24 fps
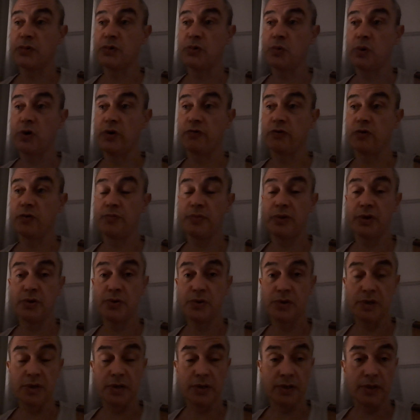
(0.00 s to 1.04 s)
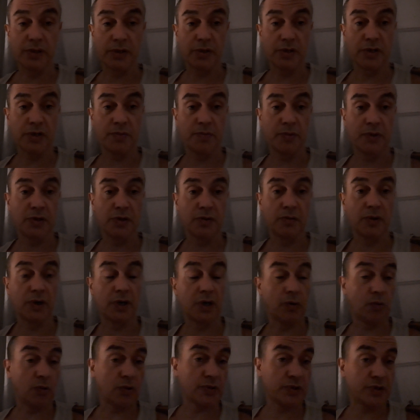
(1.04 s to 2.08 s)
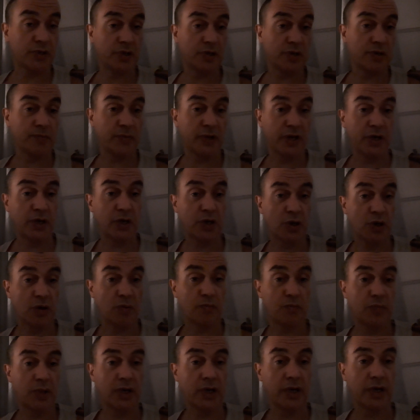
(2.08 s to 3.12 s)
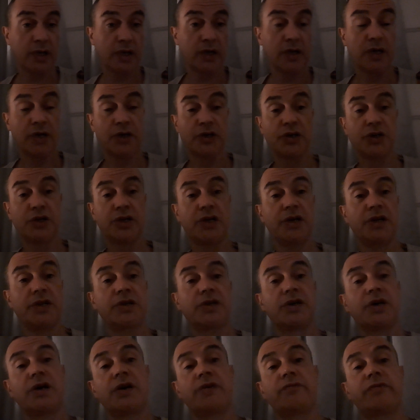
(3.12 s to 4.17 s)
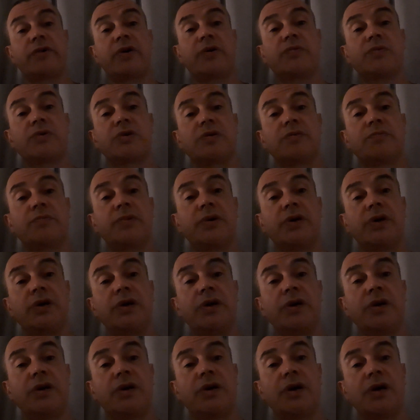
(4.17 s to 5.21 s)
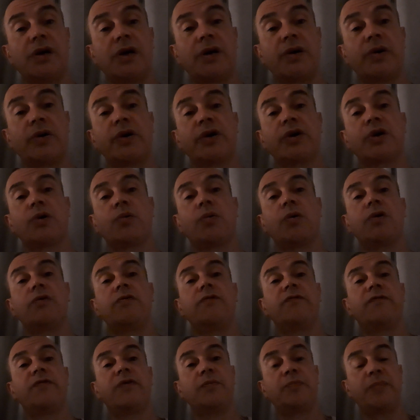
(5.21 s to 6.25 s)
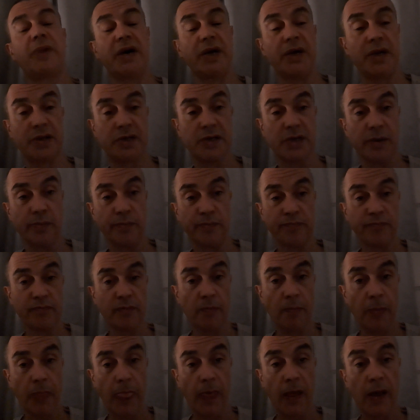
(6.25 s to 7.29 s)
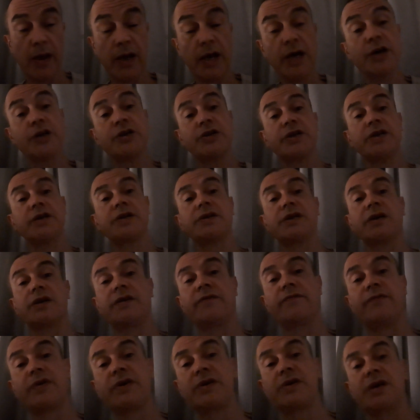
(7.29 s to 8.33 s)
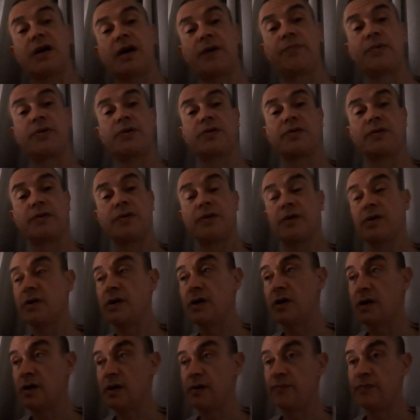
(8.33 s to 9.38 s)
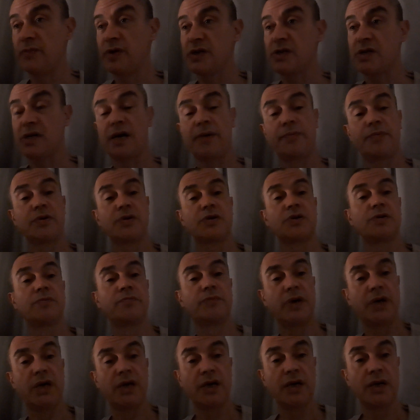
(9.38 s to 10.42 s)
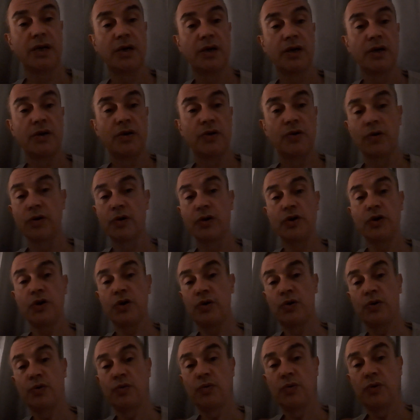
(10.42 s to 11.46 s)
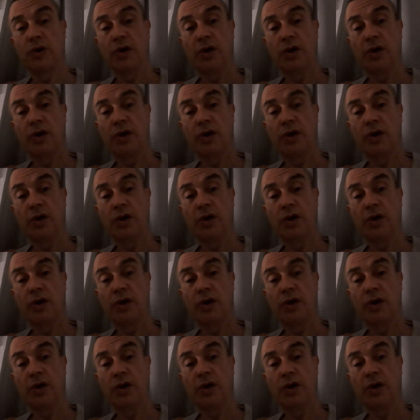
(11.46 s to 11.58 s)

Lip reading: We were abused at the hospital. I wanted to make a complaint, and she turned round to me, and I quote verbatim, she said, if this happened, this happened to me, not you.